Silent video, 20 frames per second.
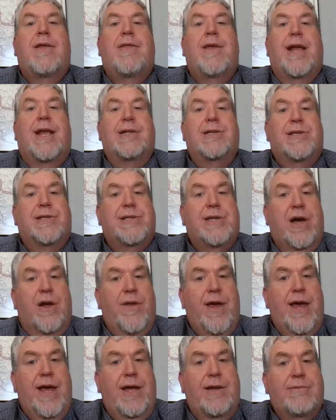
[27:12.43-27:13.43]
and they can
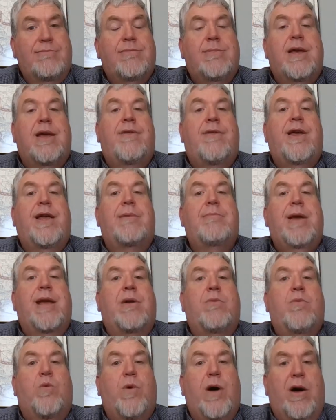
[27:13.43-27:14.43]
sell that, and they can
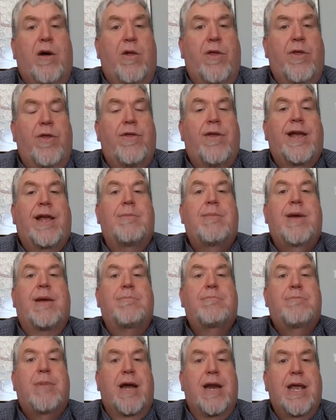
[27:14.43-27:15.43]
make wealth, they can
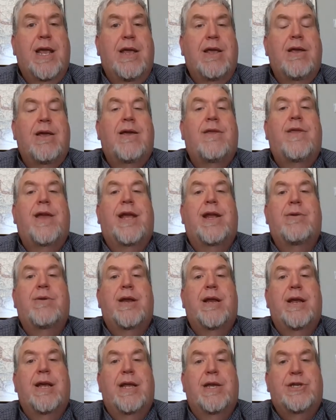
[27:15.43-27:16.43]
make money, and they can